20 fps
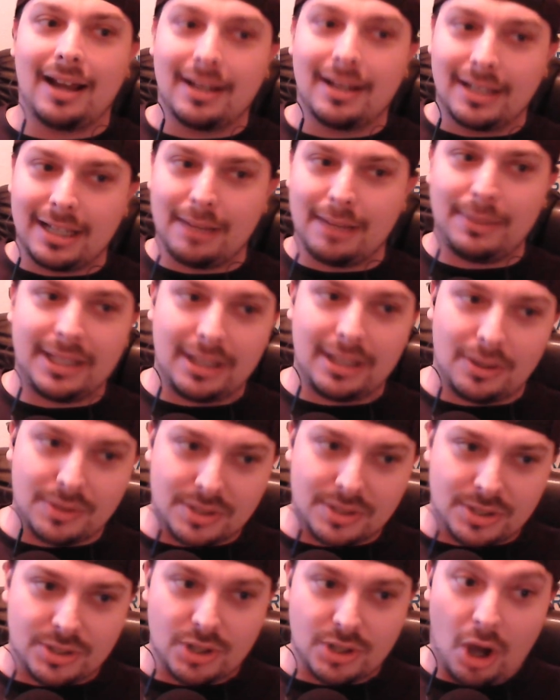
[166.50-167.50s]
Give me
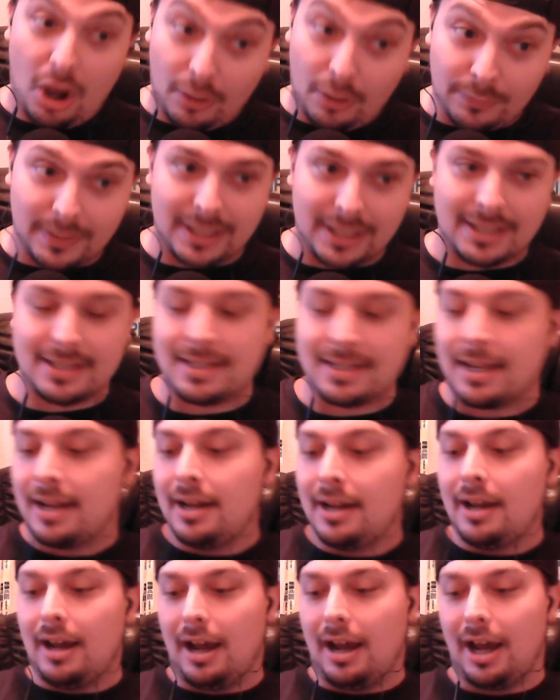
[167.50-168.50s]
those Dolphins.
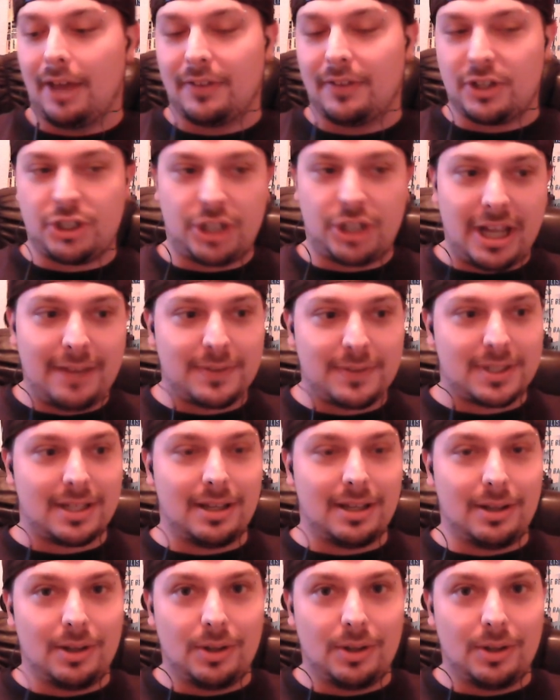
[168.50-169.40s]
The Chiefs